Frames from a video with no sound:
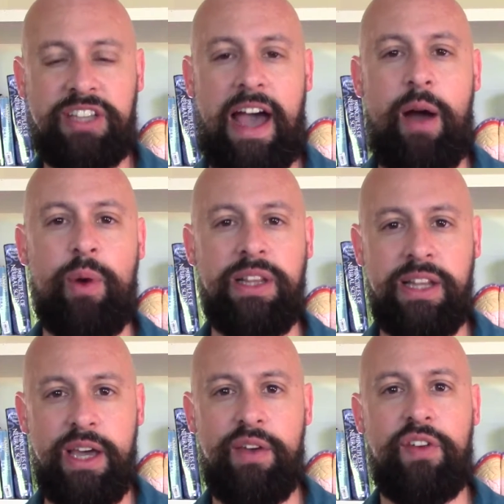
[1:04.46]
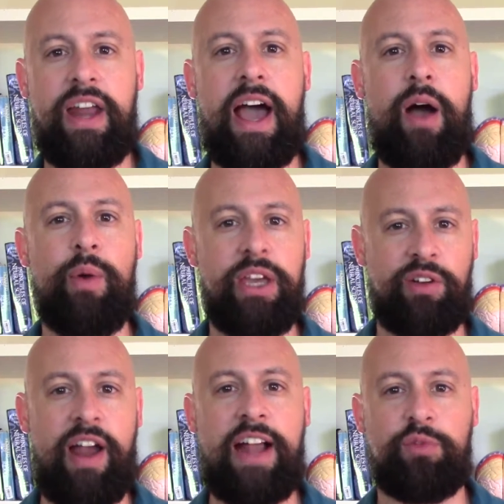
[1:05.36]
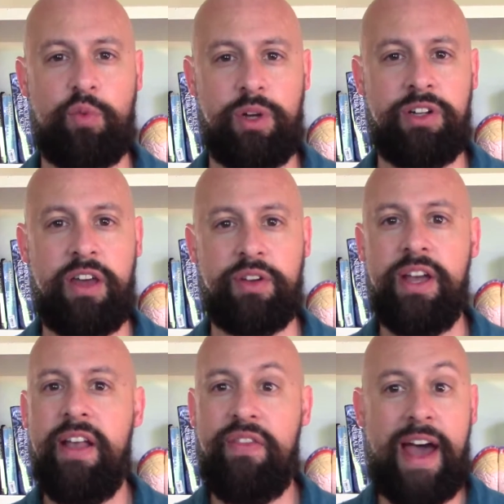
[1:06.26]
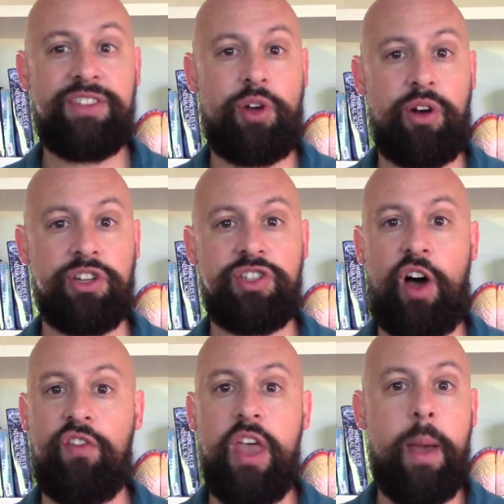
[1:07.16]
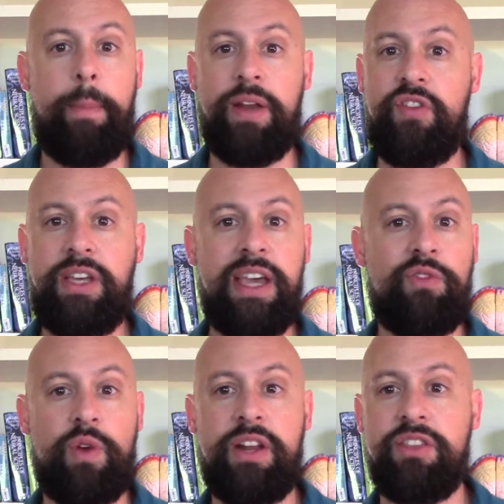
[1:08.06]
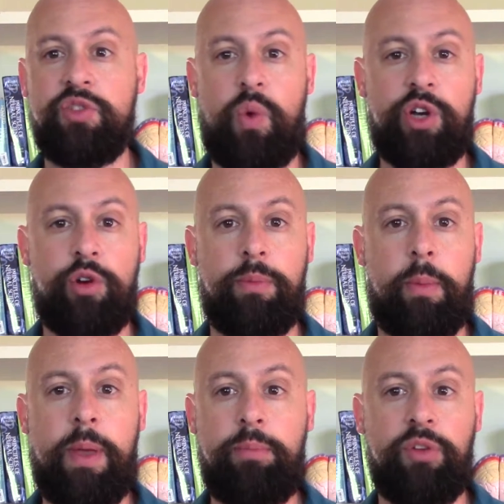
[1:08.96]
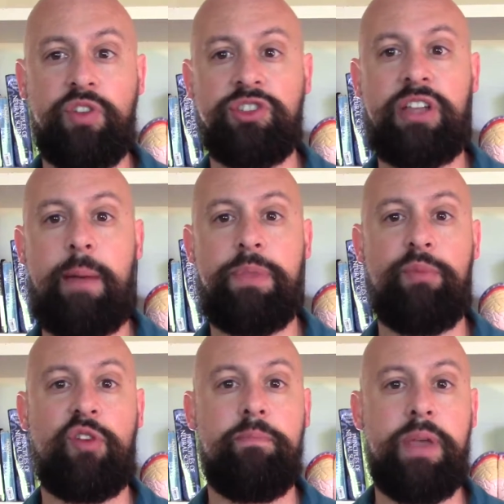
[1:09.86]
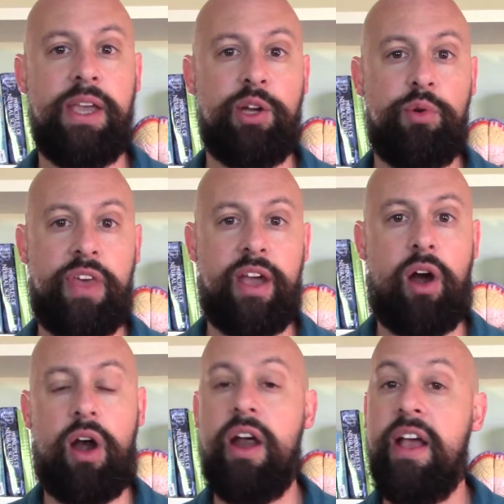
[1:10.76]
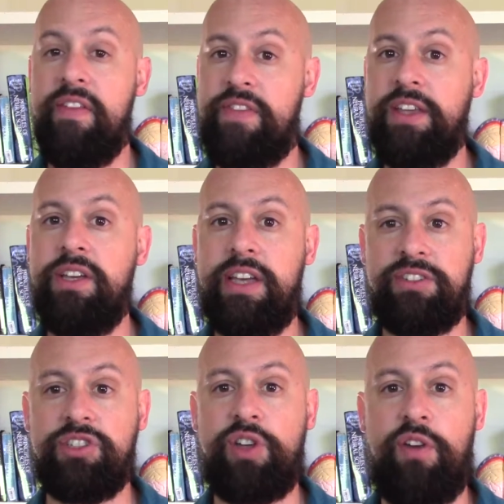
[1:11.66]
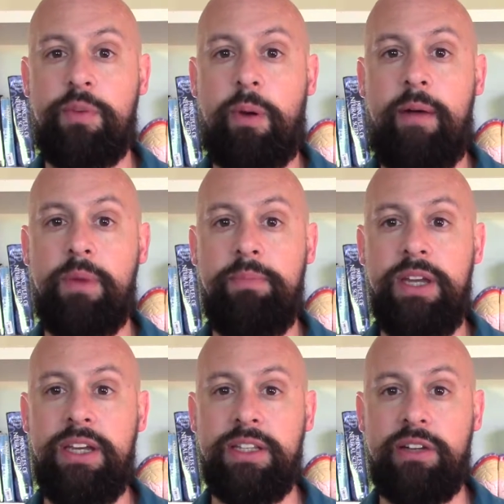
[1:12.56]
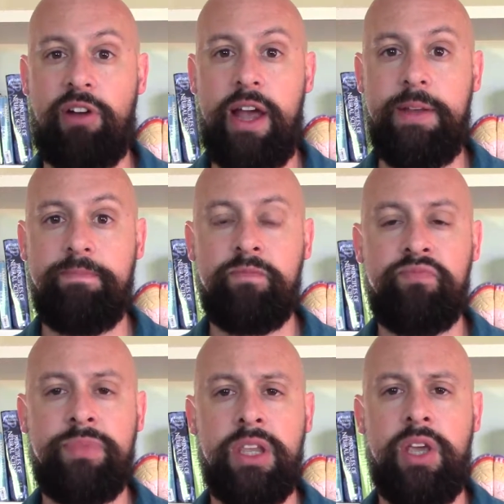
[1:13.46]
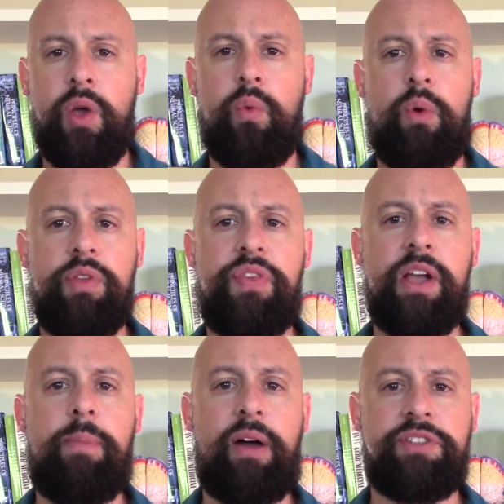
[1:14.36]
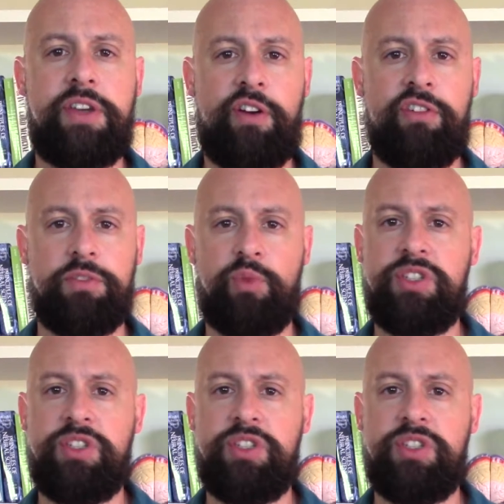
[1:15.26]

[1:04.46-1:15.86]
how we live and how we interact with one another, that's hard to solve. But if you get rid of this one group of people, if you stop them from being who they are, then you get to solve the problem immediately, right? When we think about terrorism, we